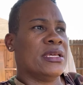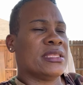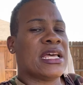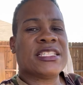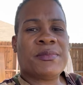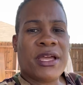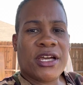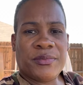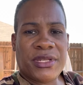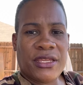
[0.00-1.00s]
that's my
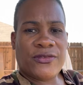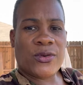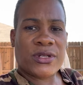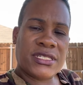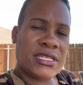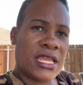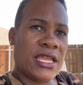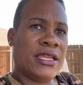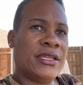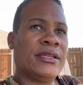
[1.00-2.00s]
update for
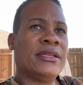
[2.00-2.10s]
today.